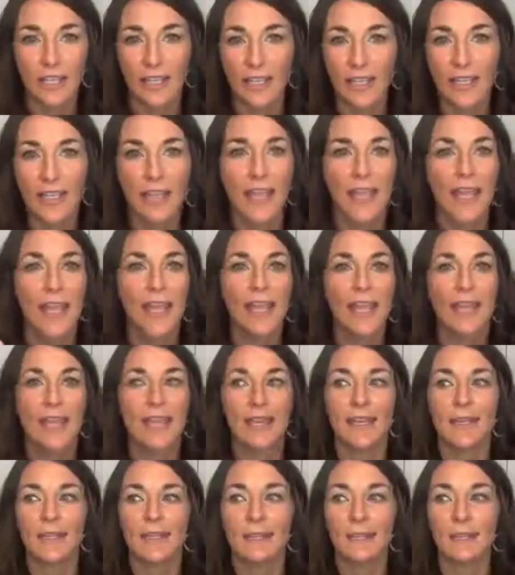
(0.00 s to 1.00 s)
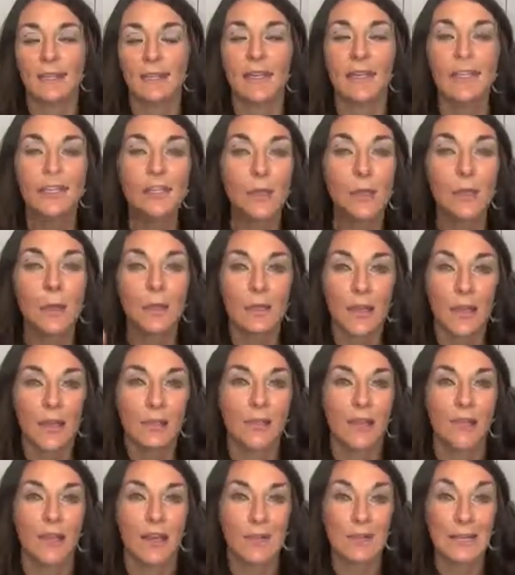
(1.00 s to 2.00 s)
Like, it's mental
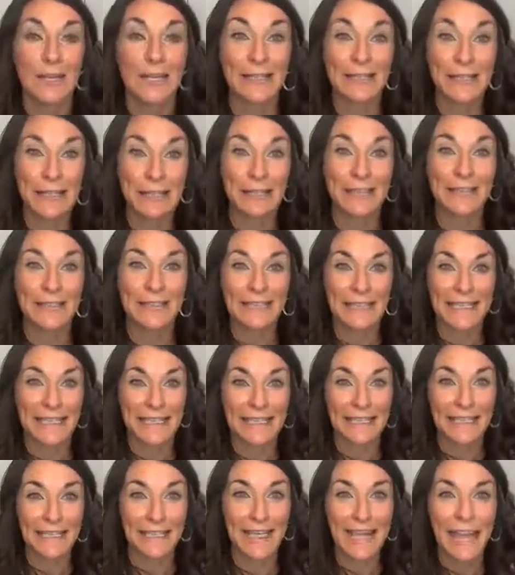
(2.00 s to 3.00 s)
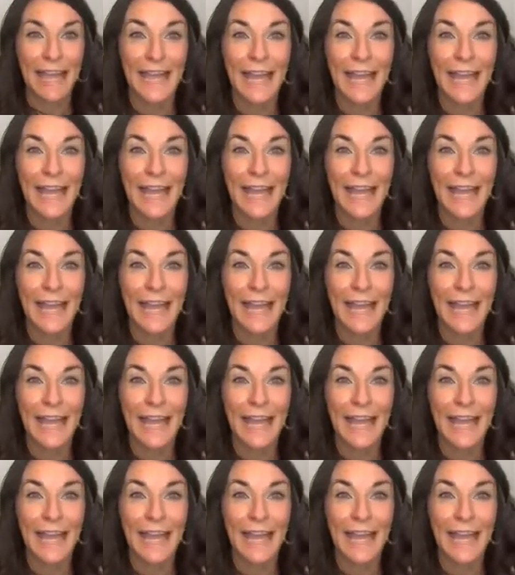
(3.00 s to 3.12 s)
clutter that we don't need.